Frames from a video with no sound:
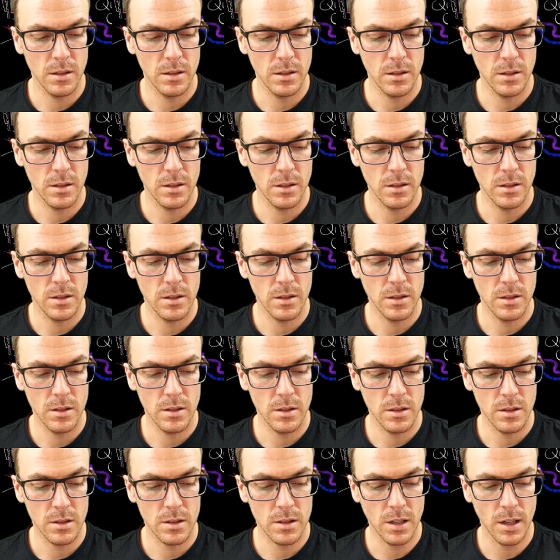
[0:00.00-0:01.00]

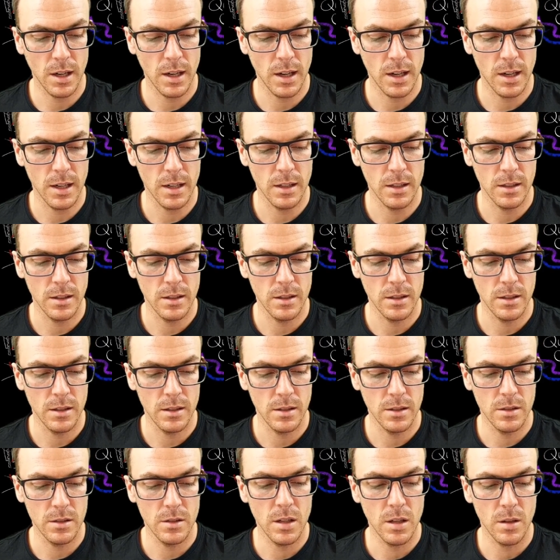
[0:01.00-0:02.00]
psi
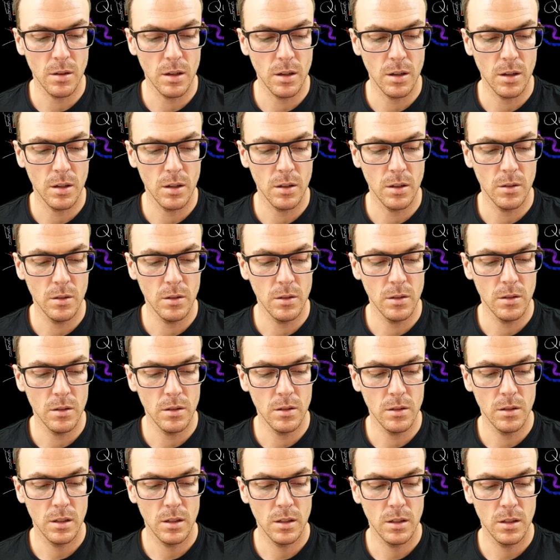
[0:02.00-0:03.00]
0
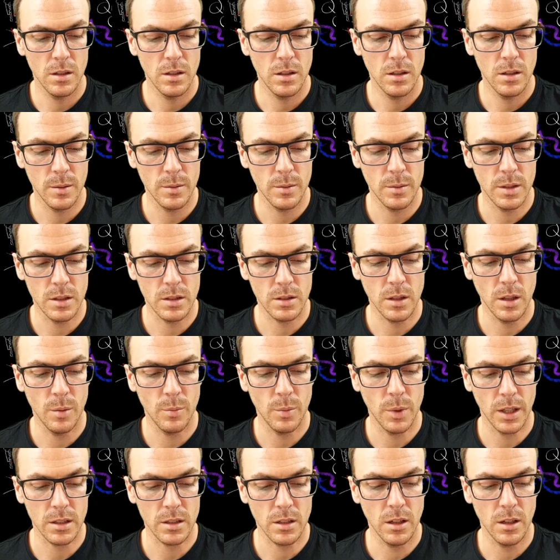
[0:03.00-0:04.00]
times its complex
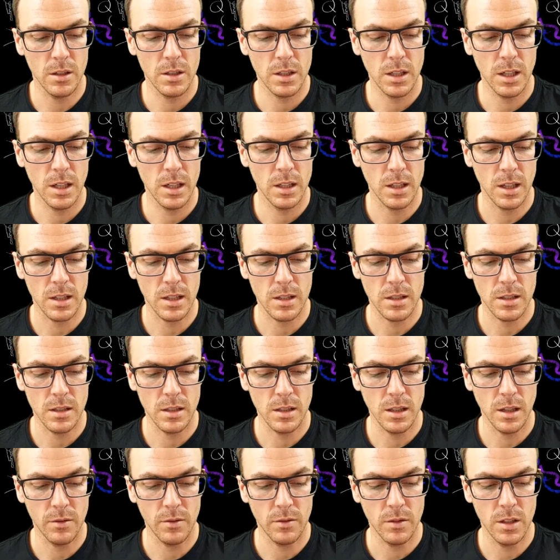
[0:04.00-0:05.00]
conjugate. That's the
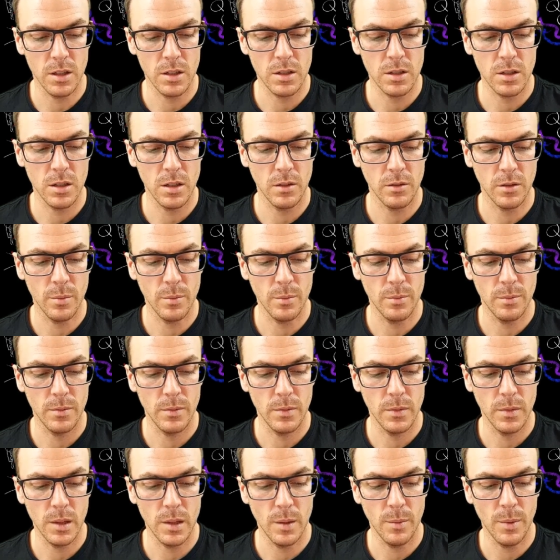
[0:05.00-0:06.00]
definition of the
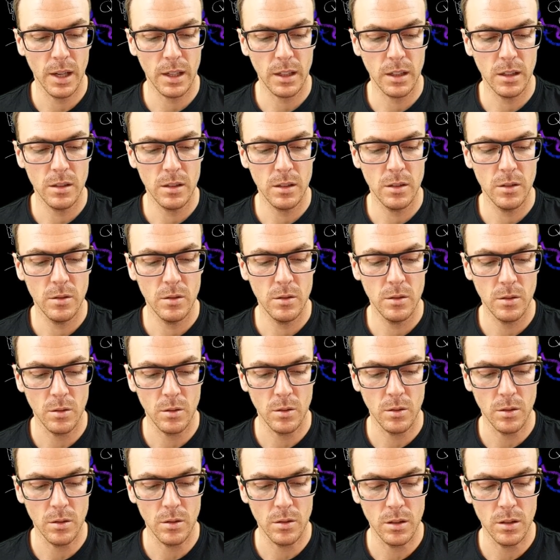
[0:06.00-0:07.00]
magnitude, or the